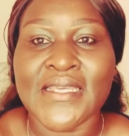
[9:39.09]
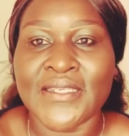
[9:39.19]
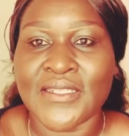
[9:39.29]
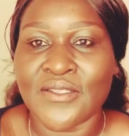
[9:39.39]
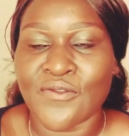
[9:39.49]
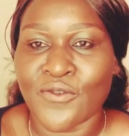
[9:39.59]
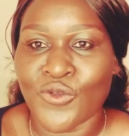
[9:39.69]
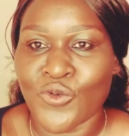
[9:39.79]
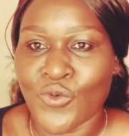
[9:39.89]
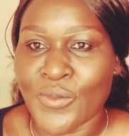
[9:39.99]
it is for
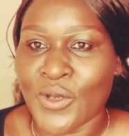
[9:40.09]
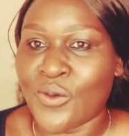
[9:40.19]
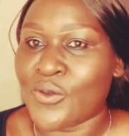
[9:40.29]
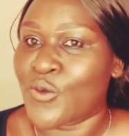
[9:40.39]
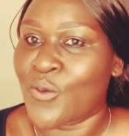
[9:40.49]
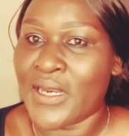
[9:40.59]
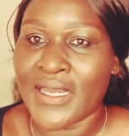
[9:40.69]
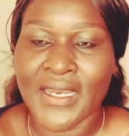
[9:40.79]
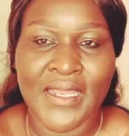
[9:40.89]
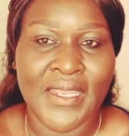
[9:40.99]
you because one
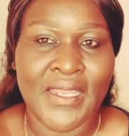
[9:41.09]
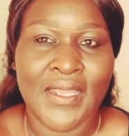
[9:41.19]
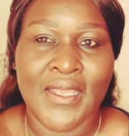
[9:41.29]
day